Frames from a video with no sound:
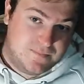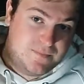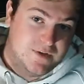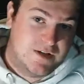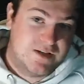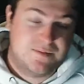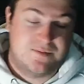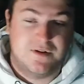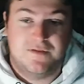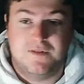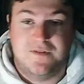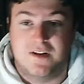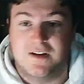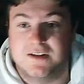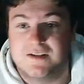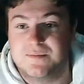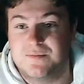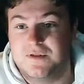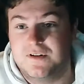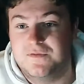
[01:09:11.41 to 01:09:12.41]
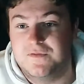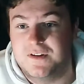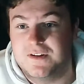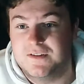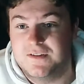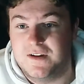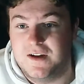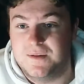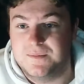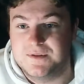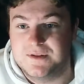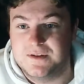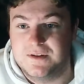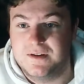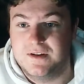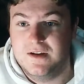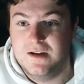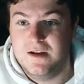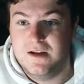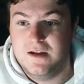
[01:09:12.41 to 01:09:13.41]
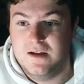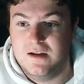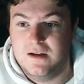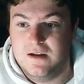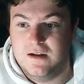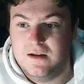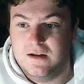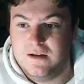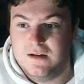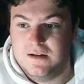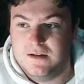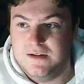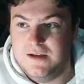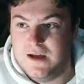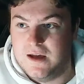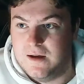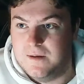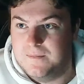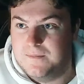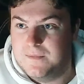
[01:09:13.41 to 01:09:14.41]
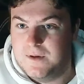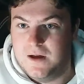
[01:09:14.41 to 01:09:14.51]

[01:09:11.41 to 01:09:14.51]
It's a pretty fun time. So yeah,